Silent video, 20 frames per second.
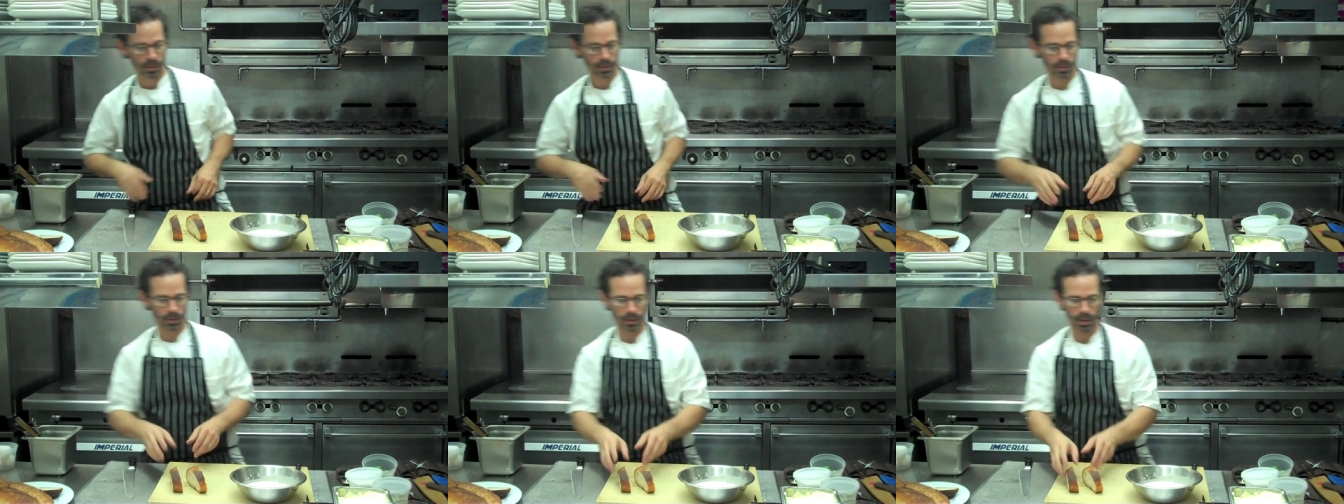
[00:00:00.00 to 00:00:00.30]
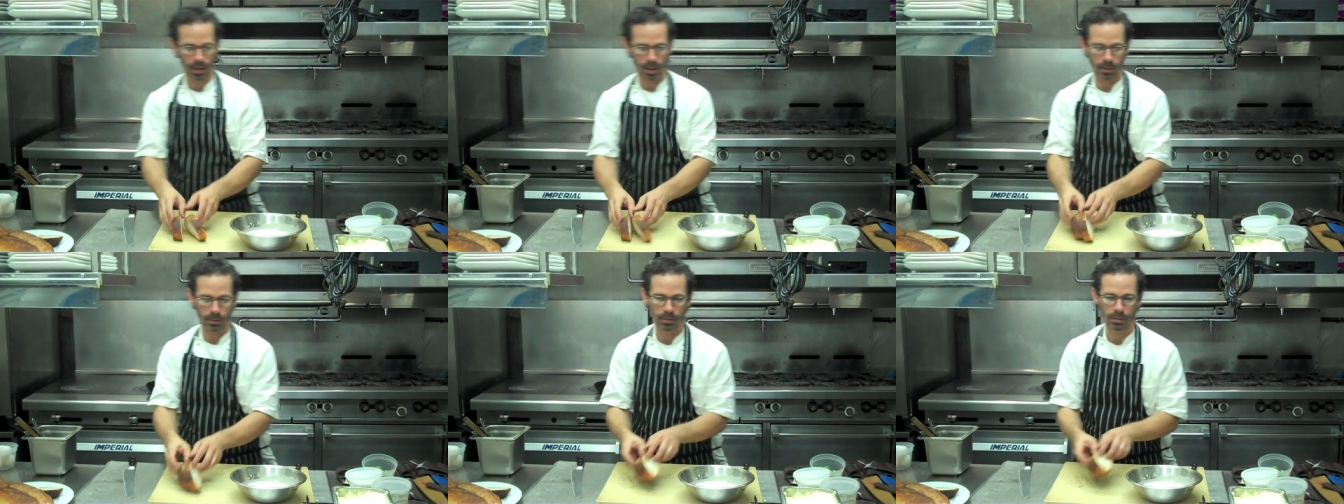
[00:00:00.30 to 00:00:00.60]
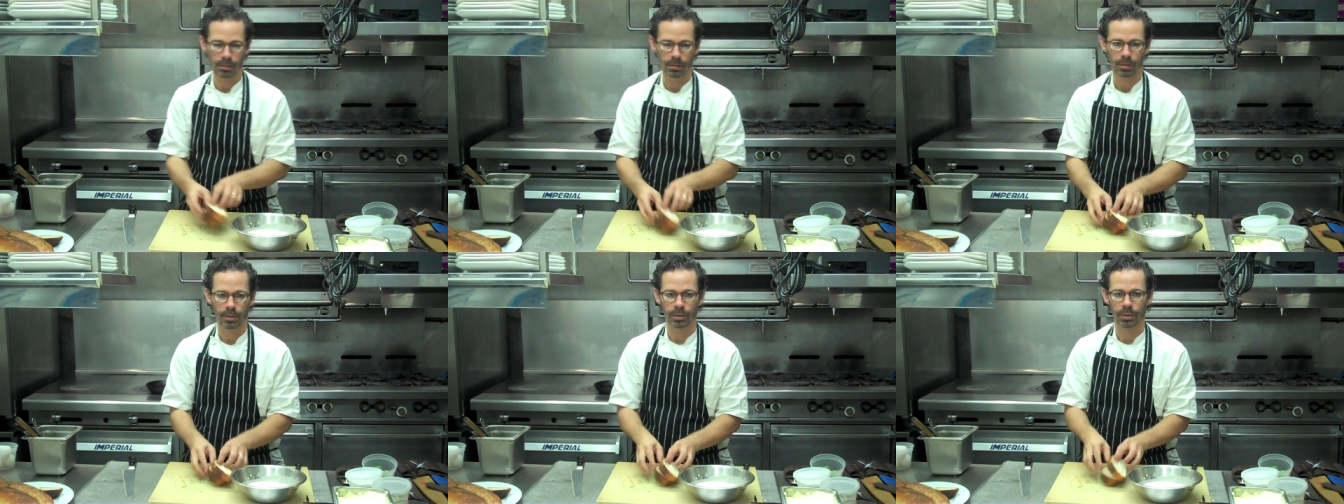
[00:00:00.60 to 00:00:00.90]
So then
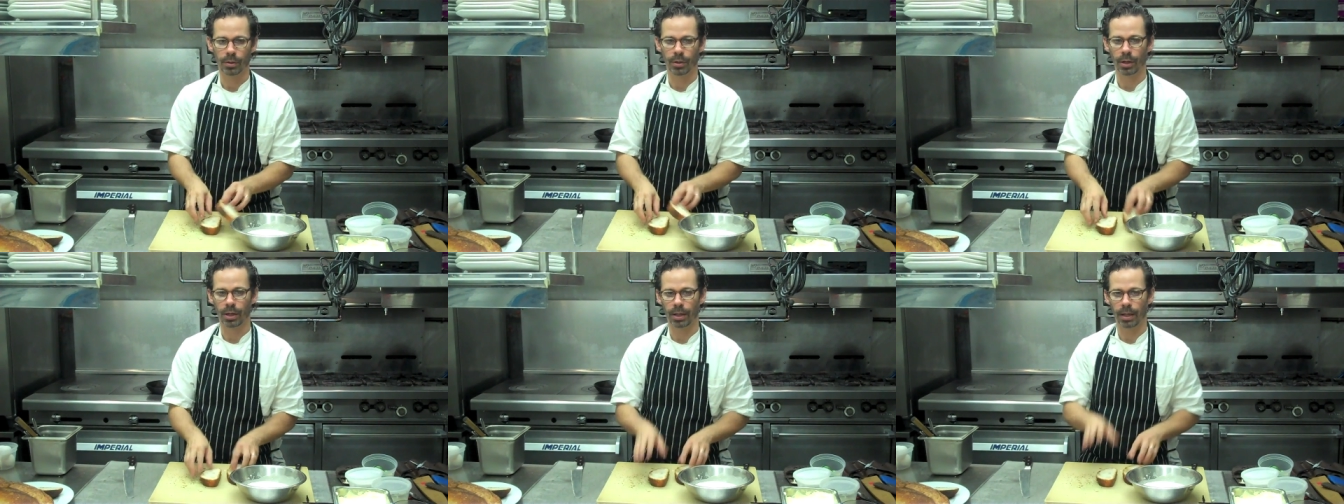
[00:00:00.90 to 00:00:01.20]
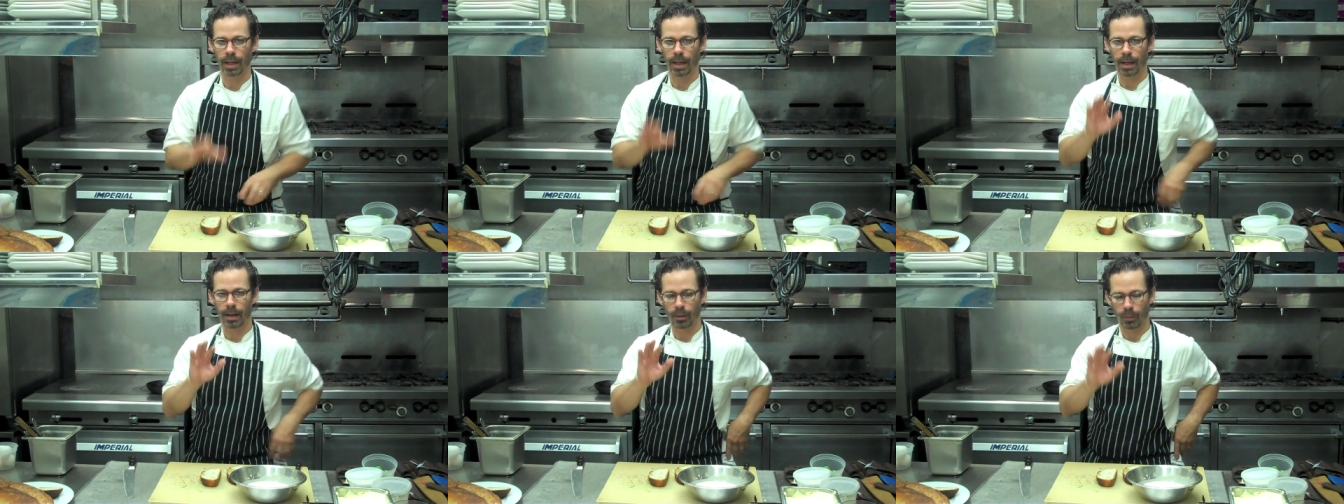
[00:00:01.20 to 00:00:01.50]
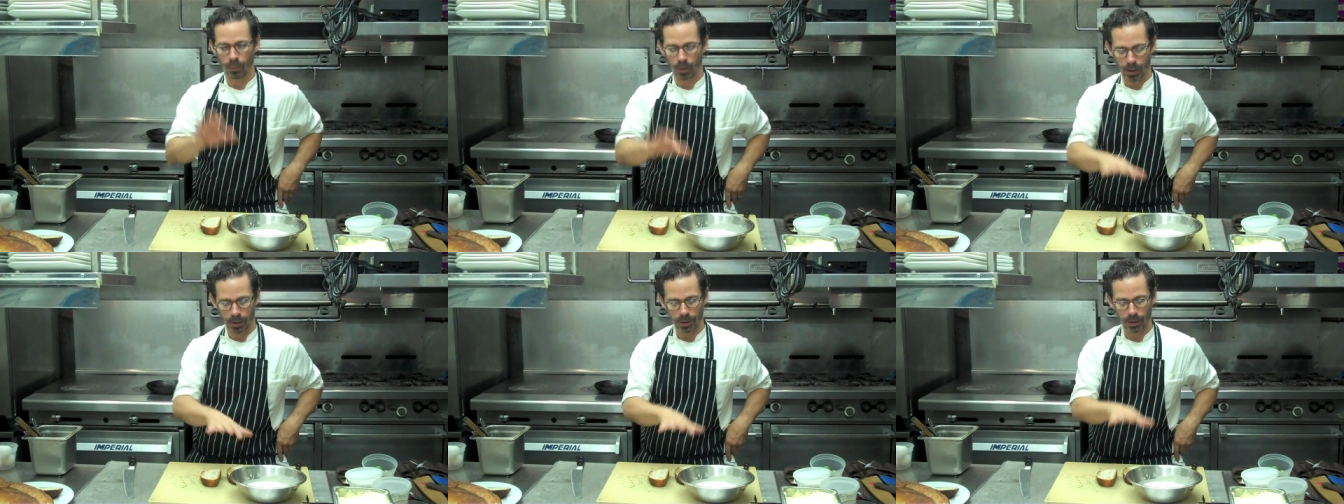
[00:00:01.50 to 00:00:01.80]
you're going to get,
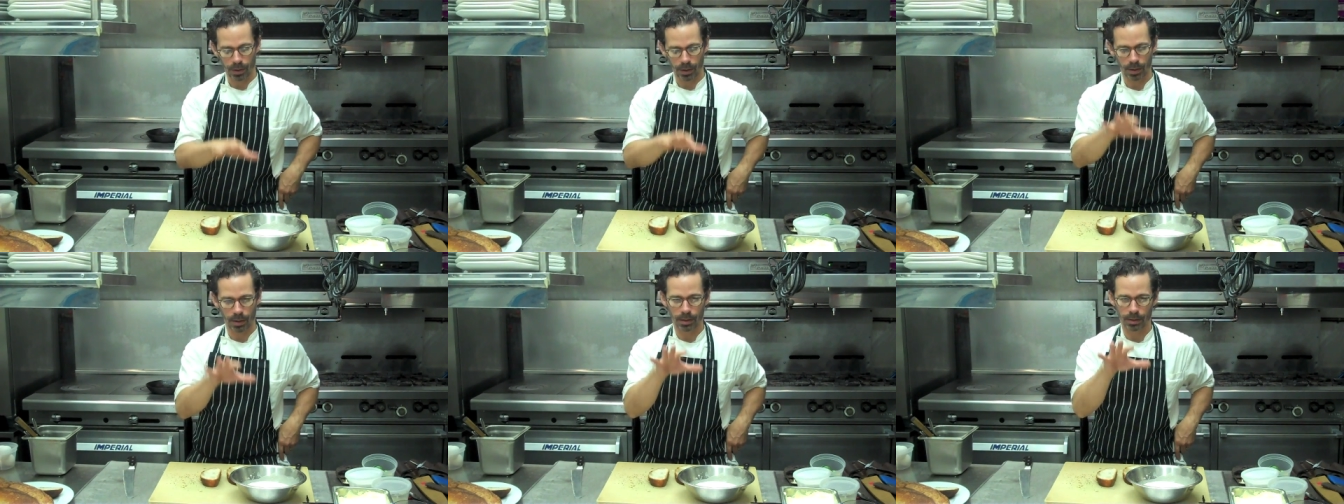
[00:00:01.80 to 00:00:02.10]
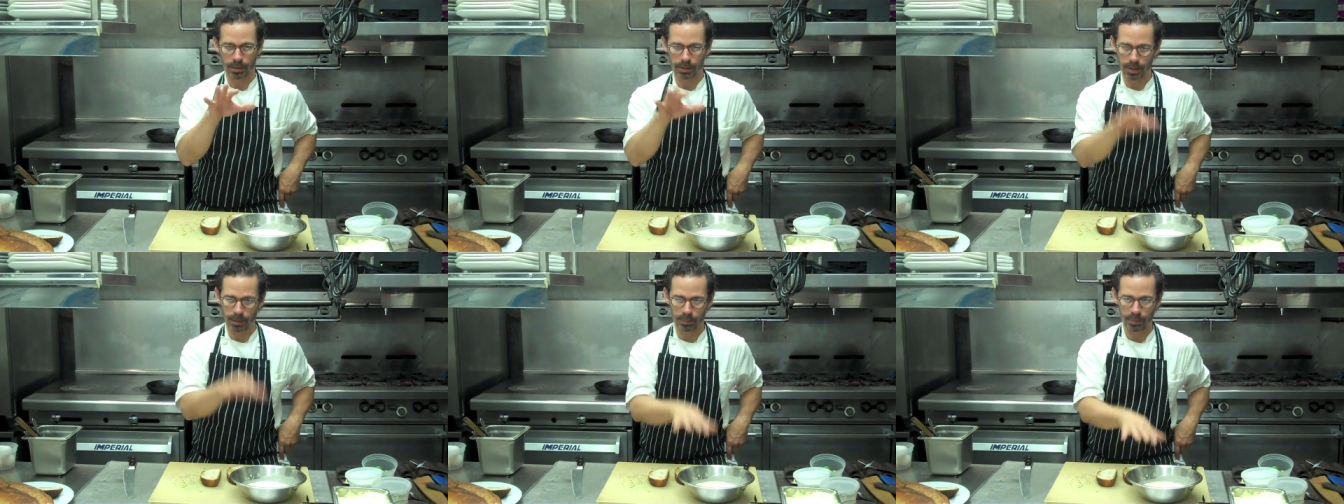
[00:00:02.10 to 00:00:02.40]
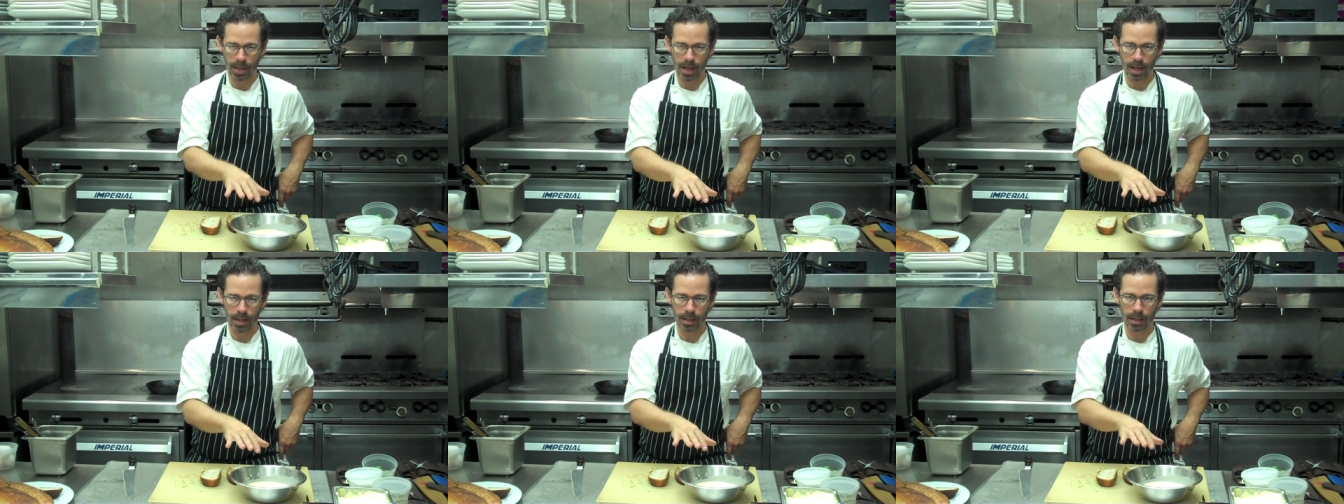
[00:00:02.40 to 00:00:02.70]
while you're going to dip
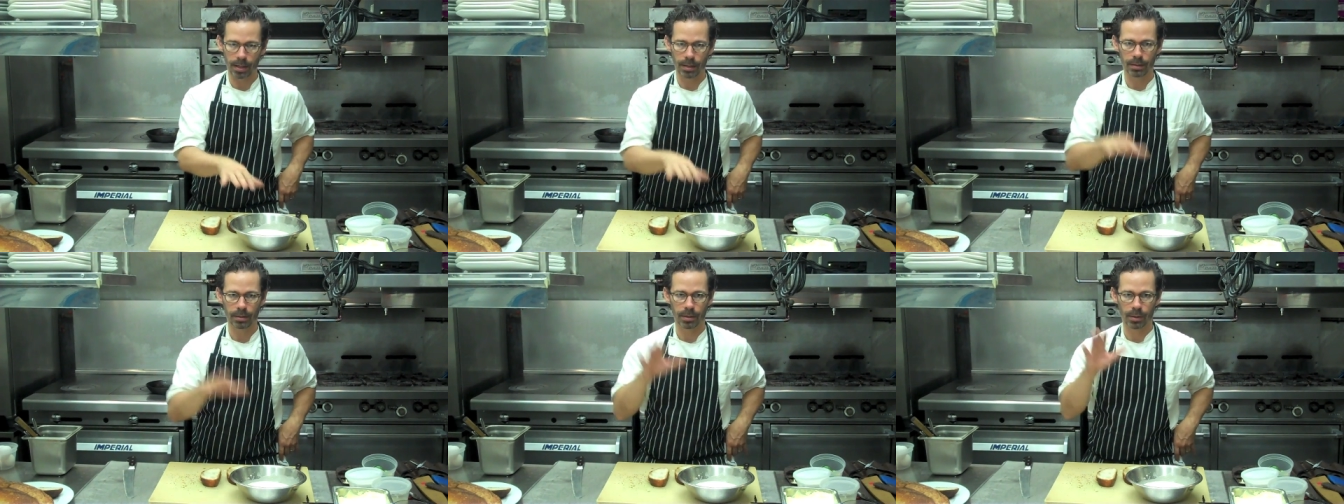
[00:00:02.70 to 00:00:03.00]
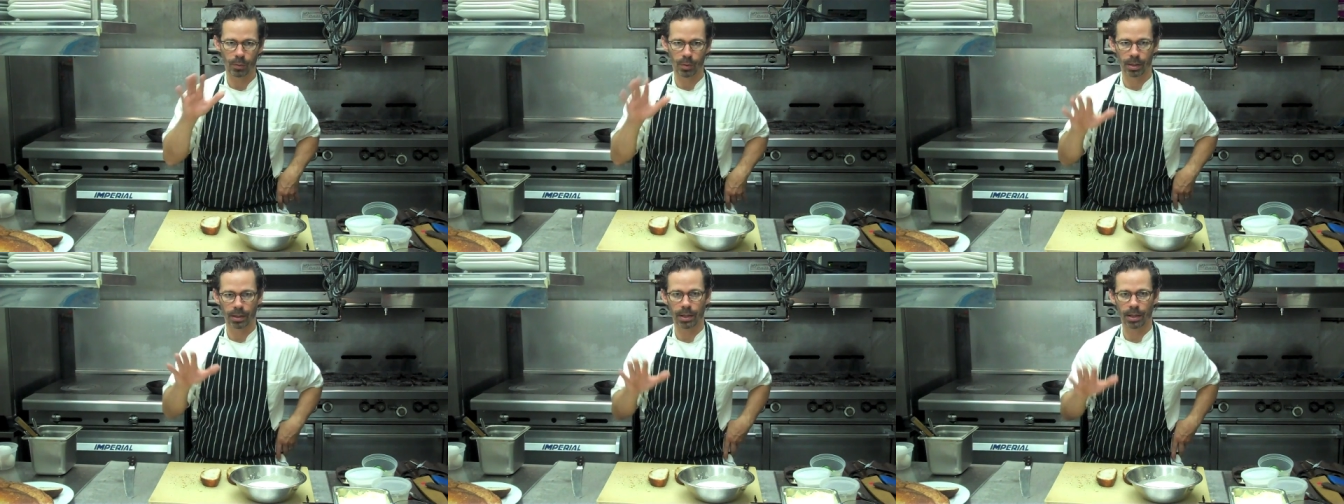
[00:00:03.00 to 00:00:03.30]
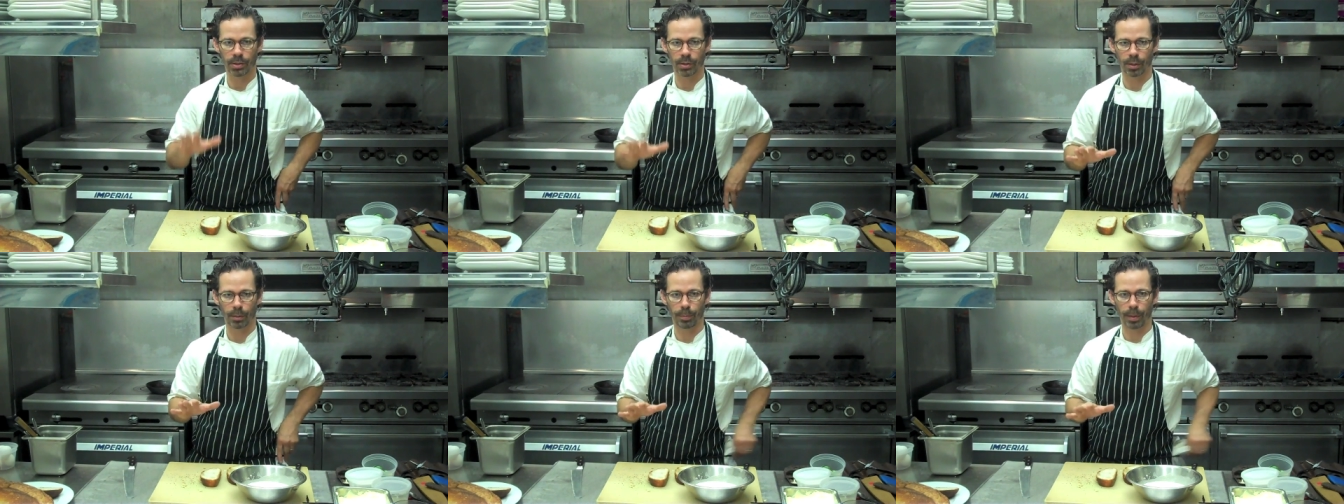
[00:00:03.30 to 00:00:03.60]
that in, you want to
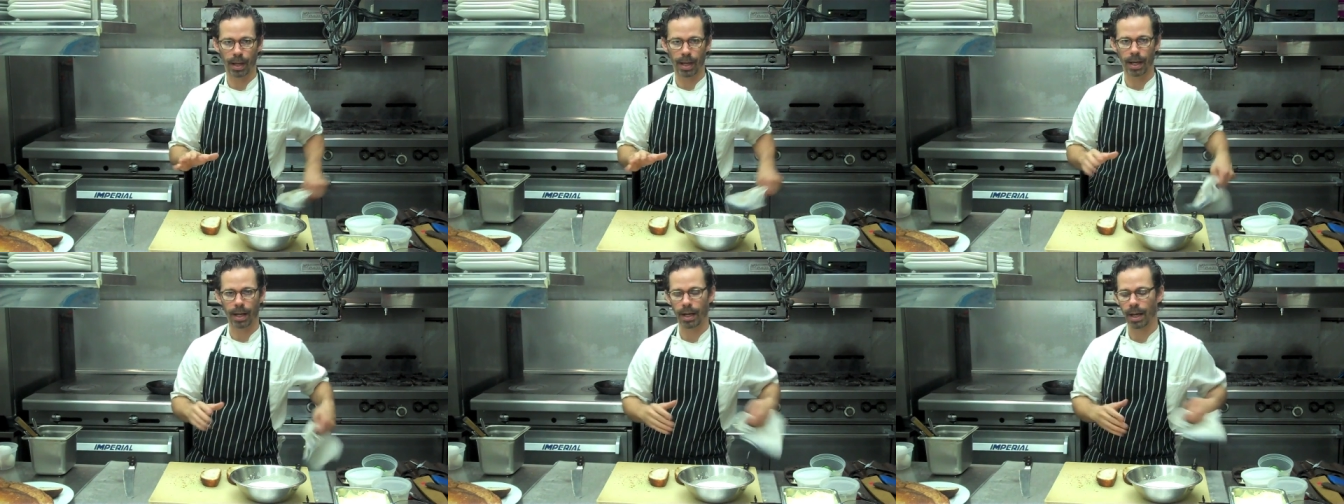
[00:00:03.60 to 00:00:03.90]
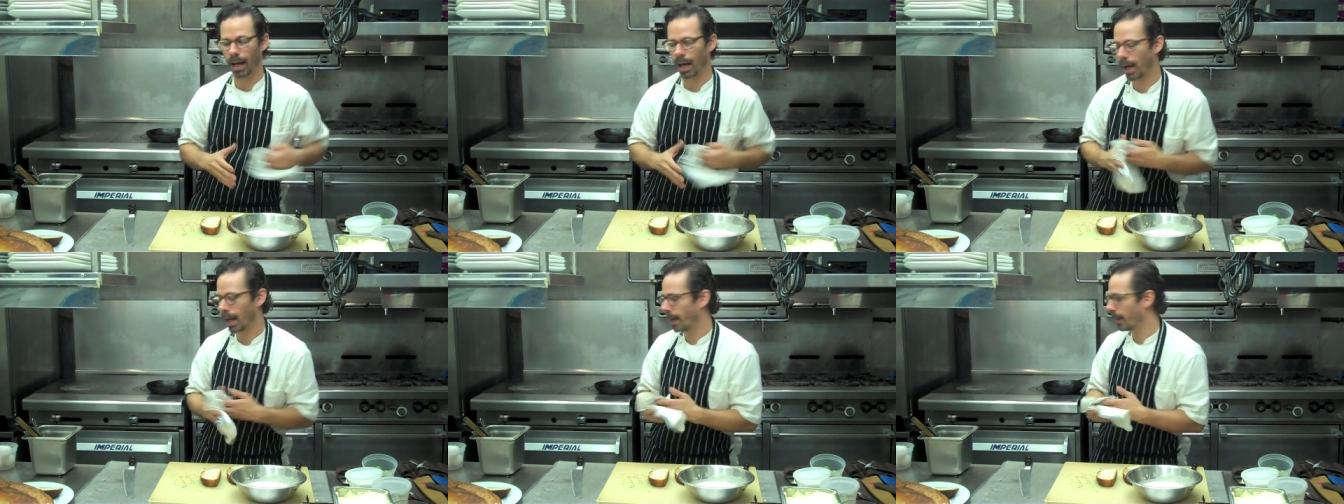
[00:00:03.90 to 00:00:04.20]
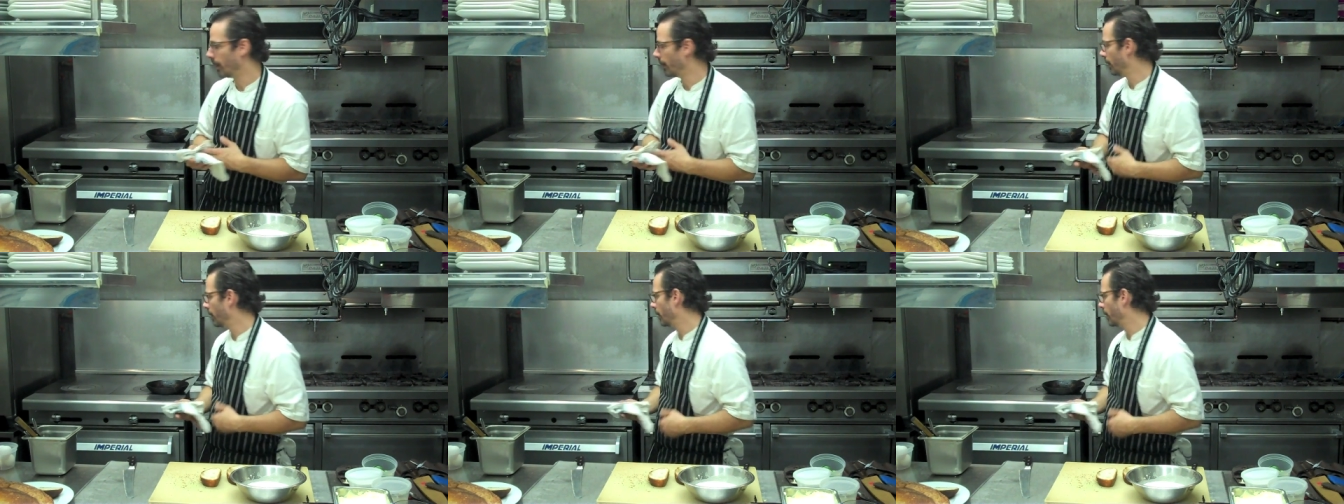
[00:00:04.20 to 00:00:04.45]
get your pan hot.